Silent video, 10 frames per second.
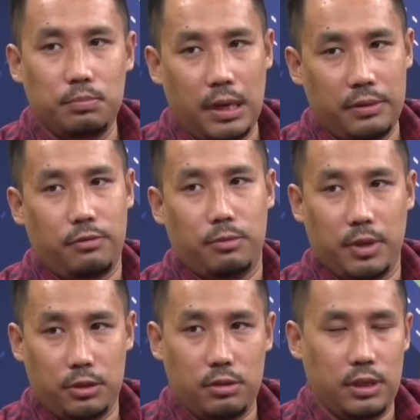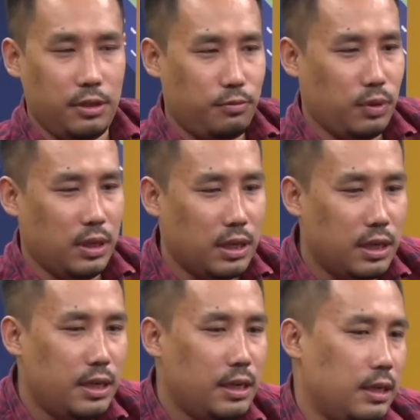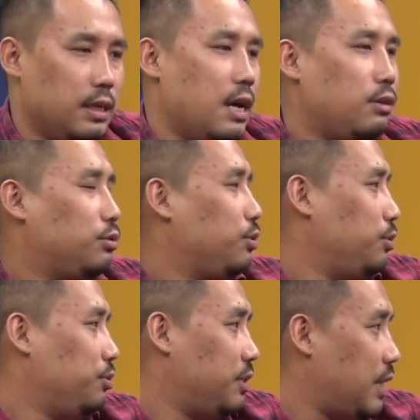platform actually if we learn how to use that.